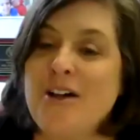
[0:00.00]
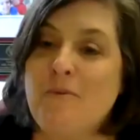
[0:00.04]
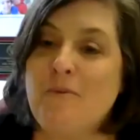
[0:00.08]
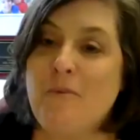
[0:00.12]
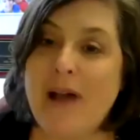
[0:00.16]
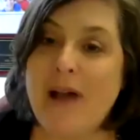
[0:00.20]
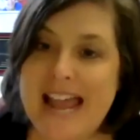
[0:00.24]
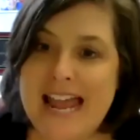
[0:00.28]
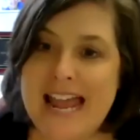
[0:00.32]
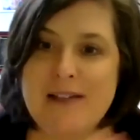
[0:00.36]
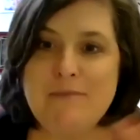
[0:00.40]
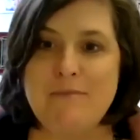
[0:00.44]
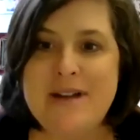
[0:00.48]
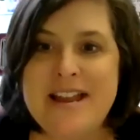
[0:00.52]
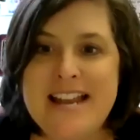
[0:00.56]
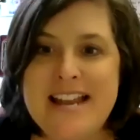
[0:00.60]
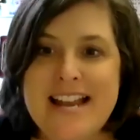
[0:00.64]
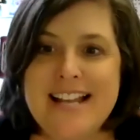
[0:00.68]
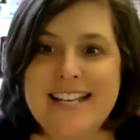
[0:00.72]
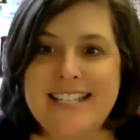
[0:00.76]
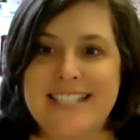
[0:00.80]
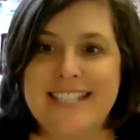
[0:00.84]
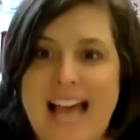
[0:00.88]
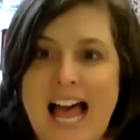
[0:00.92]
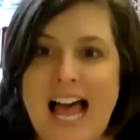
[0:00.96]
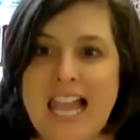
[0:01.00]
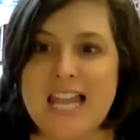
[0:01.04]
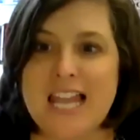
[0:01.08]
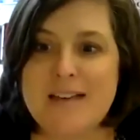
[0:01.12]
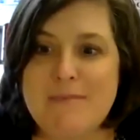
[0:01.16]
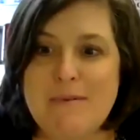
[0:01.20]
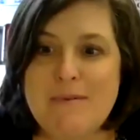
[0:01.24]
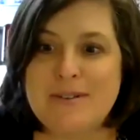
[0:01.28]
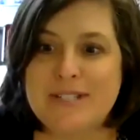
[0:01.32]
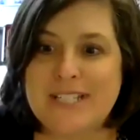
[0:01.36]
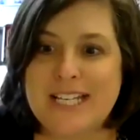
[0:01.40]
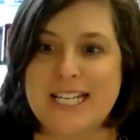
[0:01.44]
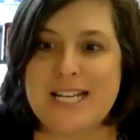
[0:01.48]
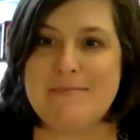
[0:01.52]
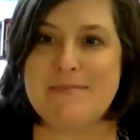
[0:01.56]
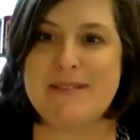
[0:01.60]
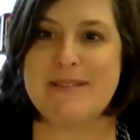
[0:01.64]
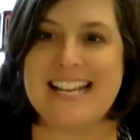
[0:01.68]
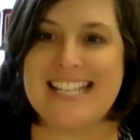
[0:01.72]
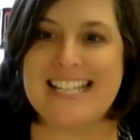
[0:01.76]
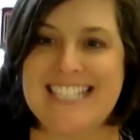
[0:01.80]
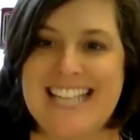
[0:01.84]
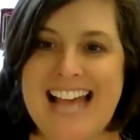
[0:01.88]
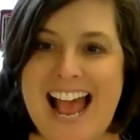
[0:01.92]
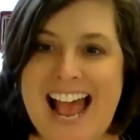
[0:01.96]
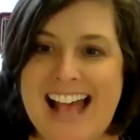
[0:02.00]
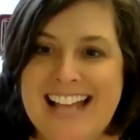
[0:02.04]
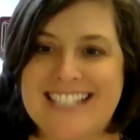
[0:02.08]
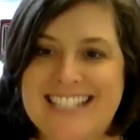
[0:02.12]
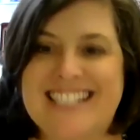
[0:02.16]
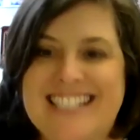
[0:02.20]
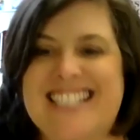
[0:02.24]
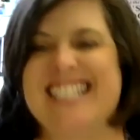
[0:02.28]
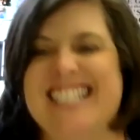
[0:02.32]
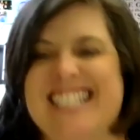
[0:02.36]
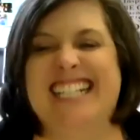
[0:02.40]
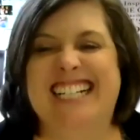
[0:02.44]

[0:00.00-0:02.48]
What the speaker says: Wait, we didn't tell them it was going to be a test.